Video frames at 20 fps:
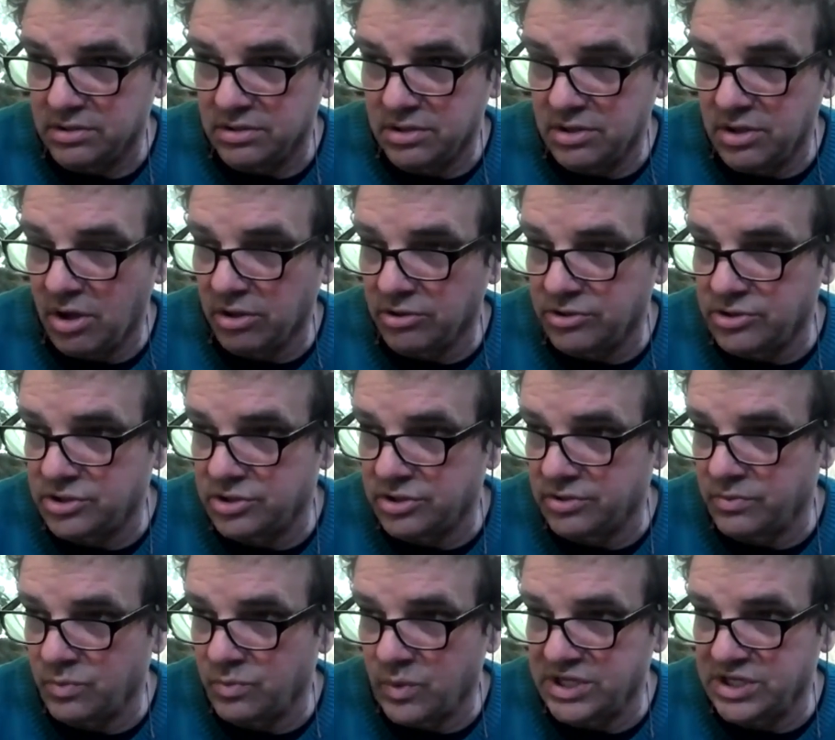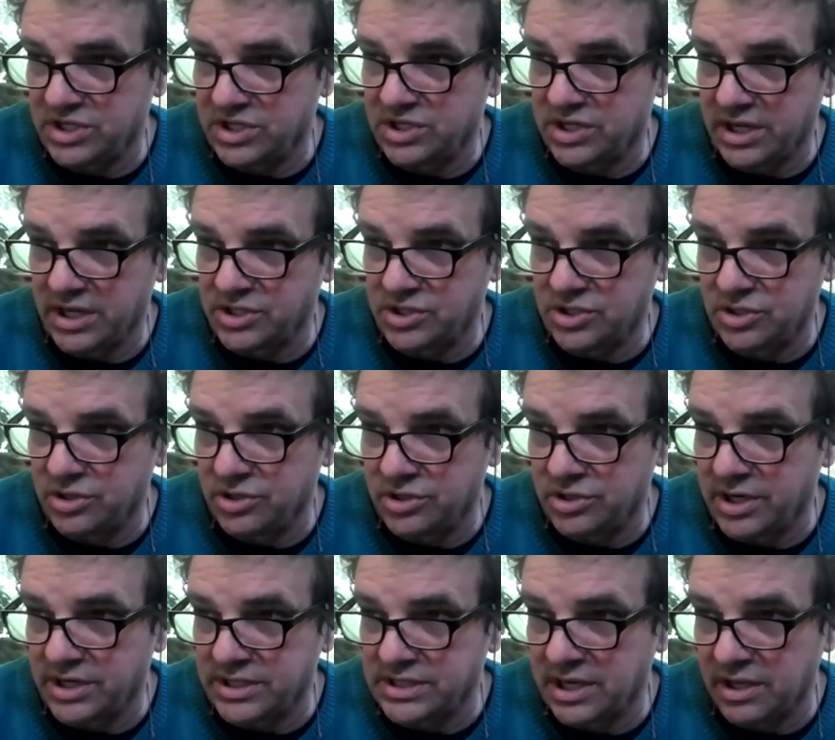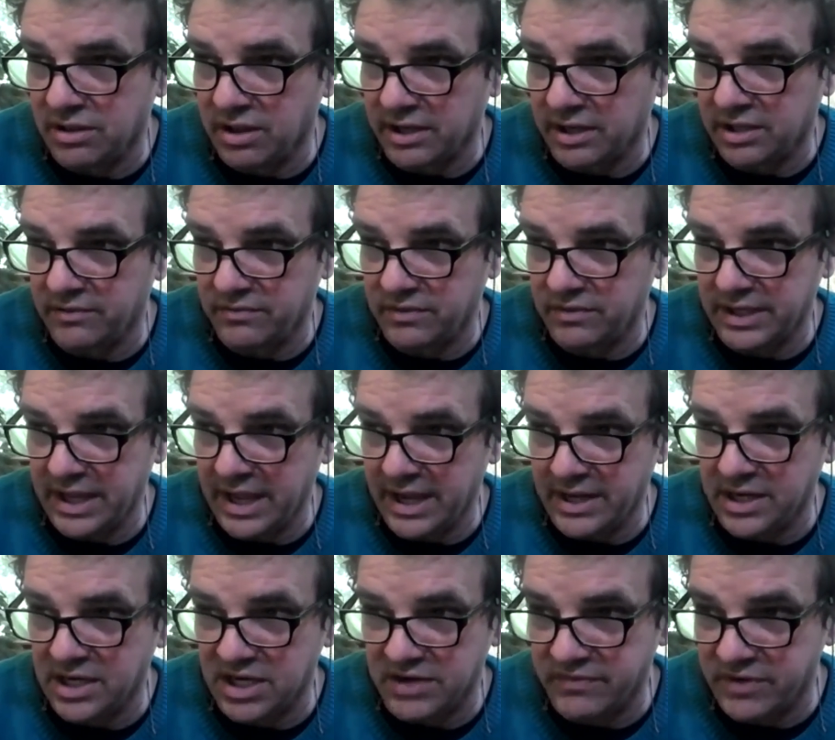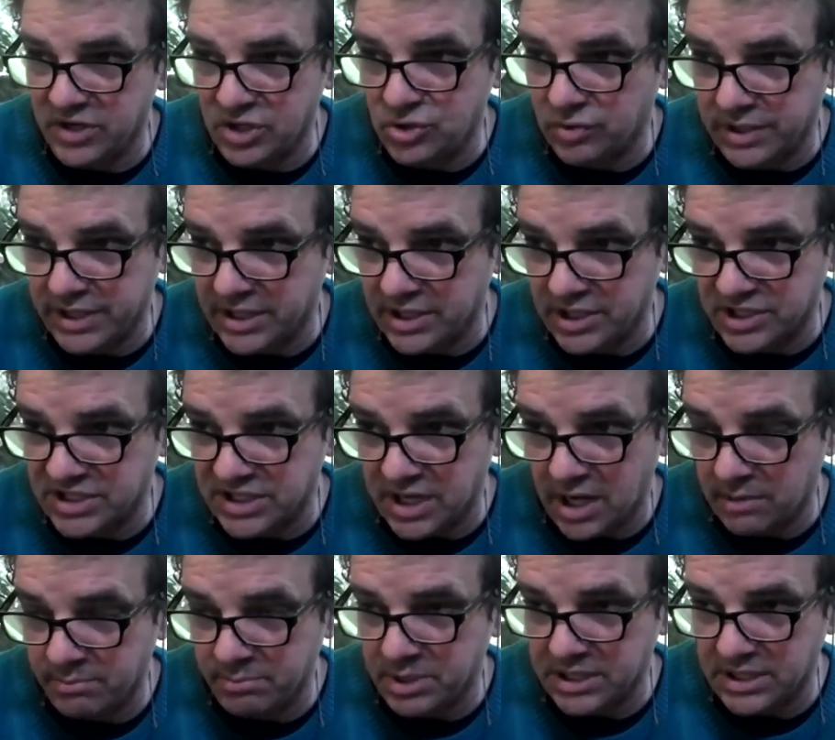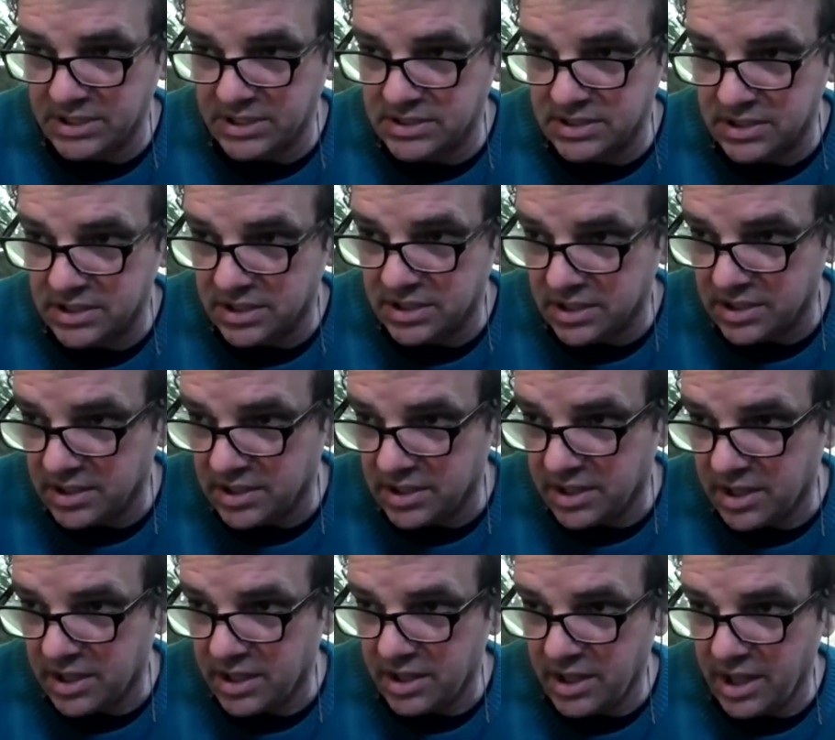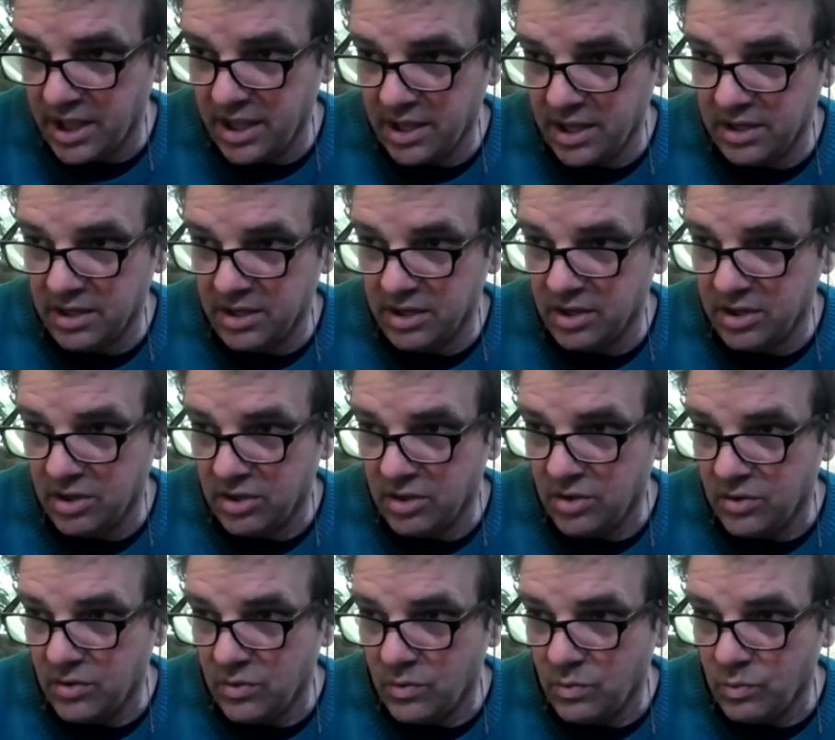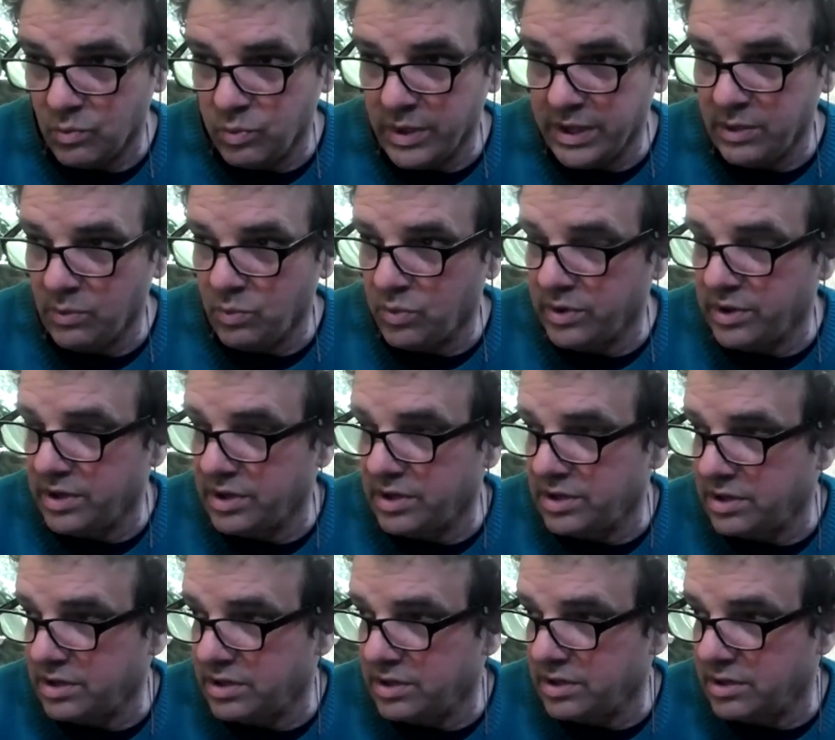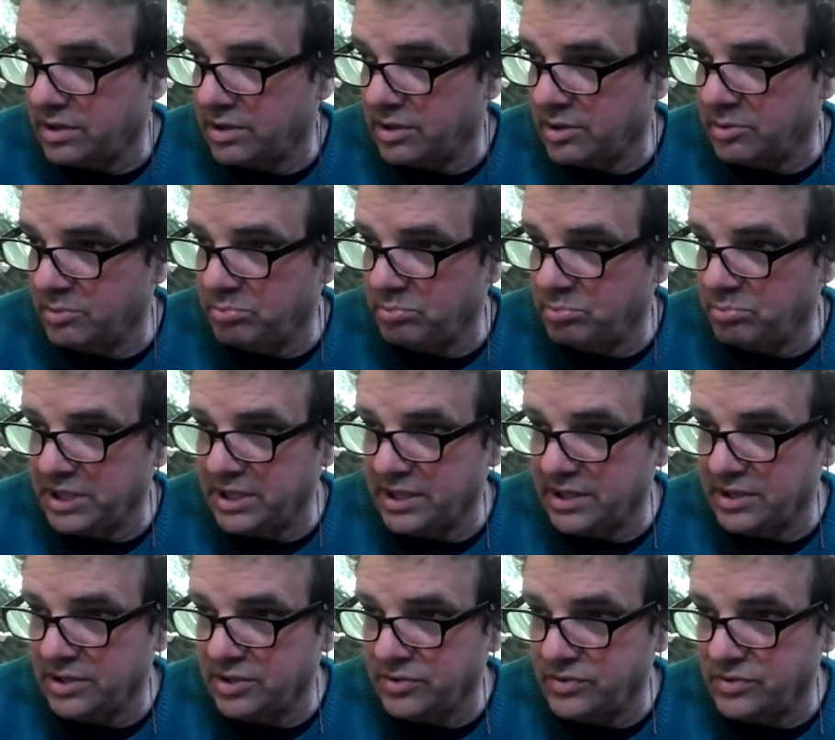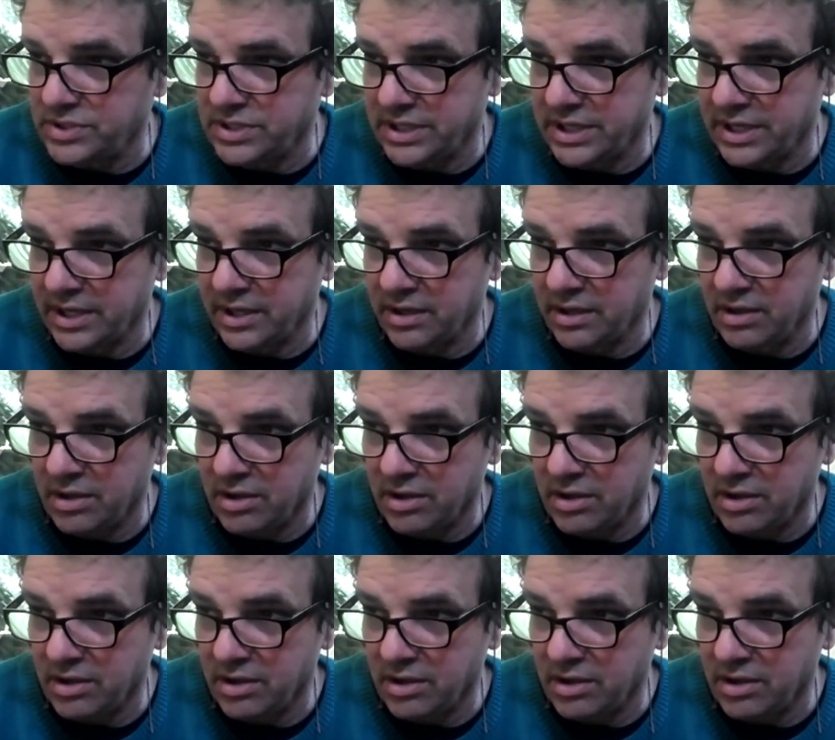culture, which has turned us collectively and individually into zombies, then we would be using